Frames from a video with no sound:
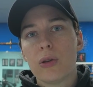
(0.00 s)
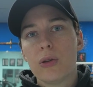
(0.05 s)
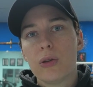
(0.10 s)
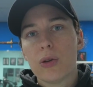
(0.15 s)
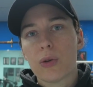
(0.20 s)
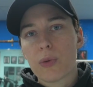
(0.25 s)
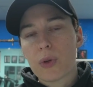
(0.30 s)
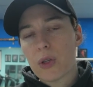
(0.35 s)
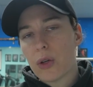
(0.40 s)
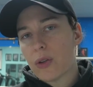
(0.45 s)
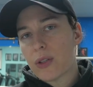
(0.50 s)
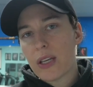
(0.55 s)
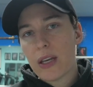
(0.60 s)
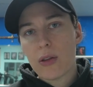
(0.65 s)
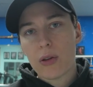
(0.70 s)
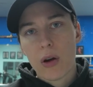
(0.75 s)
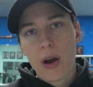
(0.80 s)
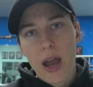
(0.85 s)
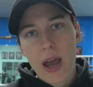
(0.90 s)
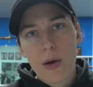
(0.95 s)
your results
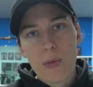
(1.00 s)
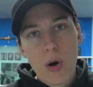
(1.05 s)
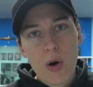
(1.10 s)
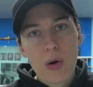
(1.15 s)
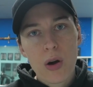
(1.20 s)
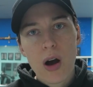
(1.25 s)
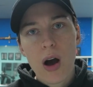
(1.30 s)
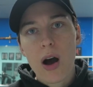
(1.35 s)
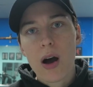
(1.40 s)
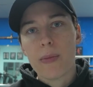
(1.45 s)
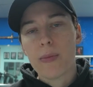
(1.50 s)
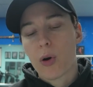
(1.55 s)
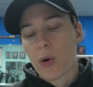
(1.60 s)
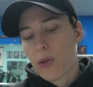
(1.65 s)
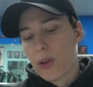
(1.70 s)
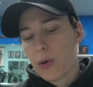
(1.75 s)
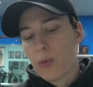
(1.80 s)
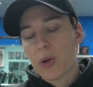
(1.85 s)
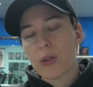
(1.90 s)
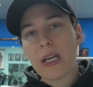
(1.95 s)
either A, won't come, or
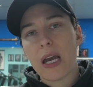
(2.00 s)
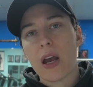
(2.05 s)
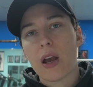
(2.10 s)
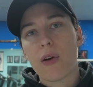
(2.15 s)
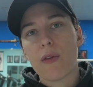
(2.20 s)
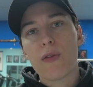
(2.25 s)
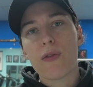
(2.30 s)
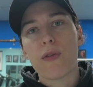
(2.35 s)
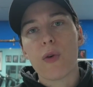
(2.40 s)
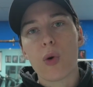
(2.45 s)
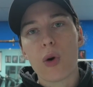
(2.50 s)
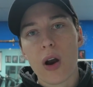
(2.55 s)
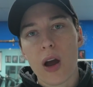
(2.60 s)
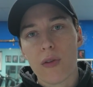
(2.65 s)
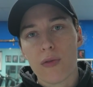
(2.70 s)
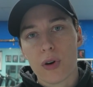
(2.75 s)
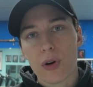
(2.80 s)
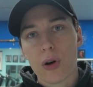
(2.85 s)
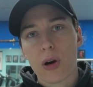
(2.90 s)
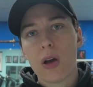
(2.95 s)
they will take
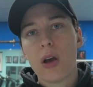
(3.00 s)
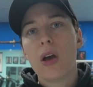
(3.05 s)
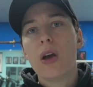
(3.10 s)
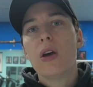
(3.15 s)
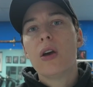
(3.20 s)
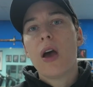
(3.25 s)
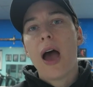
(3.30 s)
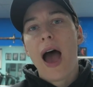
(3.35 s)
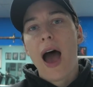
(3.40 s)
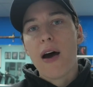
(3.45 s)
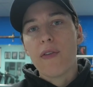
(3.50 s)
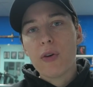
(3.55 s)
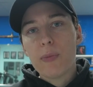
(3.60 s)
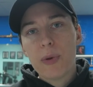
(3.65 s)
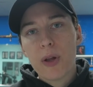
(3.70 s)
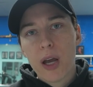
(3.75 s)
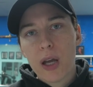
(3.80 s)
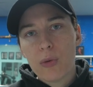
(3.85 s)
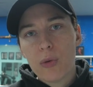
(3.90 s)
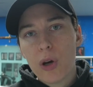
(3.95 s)
forever. Have a
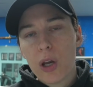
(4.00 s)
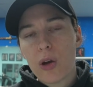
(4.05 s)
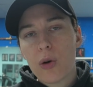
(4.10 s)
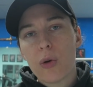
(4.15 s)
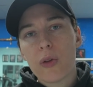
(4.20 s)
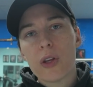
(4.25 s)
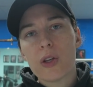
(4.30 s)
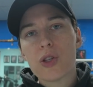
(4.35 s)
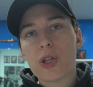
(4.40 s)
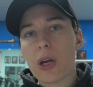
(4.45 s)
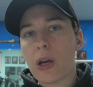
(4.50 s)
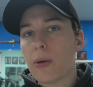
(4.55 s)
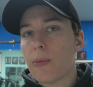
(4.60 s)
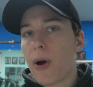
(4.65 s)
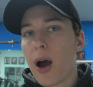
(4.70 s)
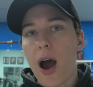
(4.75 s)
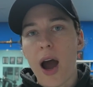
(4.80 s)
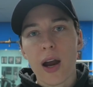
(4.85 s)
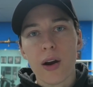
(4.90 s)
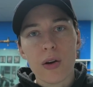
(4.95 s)
plan when you go in the gym,
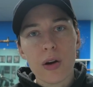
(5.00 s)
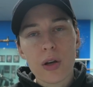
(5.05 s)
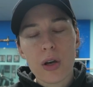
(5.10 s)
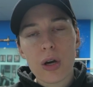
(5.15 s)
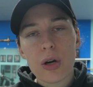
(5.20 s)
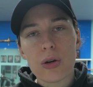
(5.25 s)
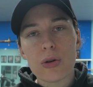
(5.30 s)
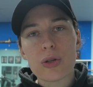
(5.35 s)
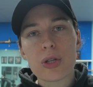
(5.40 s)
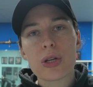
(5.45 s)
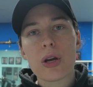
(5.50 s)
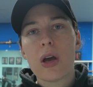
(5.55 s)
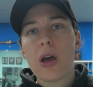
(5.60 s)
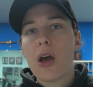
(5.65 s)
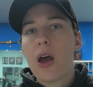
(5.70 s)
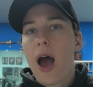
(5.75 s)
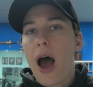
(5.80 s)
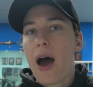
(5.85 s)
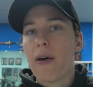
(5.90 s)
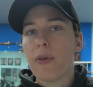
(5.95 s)
hire a coach,
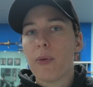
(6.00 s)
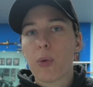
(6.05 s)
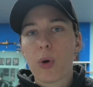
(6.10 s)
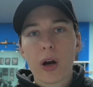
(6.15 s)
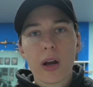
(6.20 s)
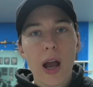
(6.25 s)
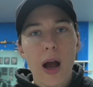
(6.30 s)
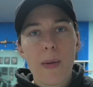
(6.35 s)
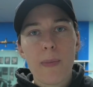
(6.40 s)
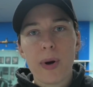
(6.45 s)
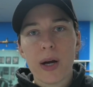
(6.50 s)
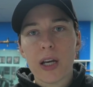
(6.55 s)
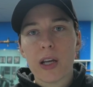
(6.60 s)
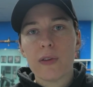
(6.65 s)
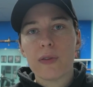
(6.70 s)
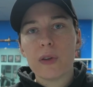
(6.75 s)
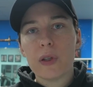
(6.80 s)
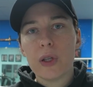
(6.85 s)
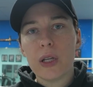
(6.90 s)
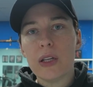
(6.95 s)
have a workout buddy
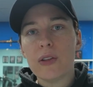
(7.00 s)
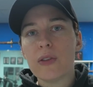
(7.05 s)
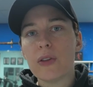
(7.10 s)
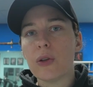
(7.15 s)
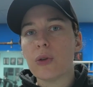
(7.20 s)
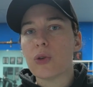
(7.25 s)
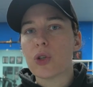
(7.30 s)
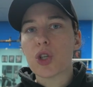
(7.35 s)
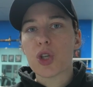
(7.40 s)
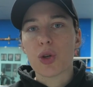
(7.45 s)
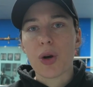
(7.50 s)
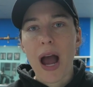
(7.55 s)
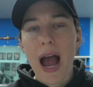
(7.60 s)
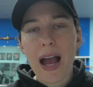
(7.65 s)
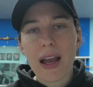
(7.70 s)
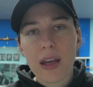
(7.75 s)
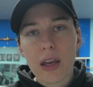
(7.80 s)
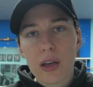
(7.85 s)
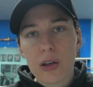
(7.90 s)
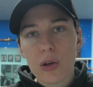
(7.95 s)
if you need to,
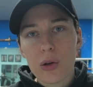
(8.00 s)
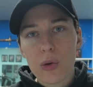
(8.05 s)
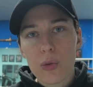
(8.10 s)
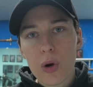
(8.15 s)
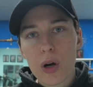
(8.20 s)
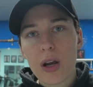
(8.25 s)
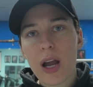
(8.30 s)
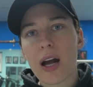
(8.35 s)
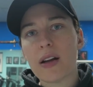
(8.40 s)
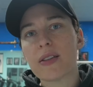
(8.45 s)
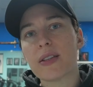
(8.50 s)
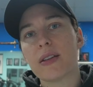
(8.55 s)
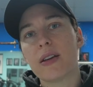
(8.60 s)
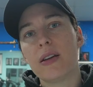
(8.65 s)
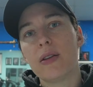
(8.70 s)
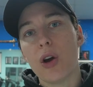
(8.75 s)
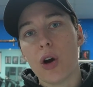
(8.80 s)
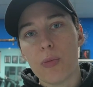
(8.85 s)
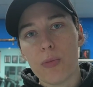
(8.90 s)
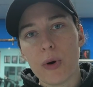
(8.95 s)
track your workouts in
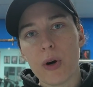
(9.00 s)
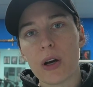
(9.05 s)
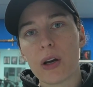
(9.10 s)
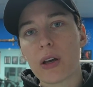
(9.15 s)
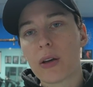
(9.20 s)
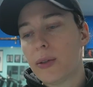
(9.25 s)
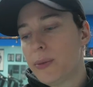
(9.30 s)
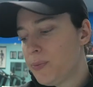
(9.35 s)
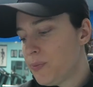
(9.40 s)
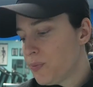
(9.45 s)
a notebook,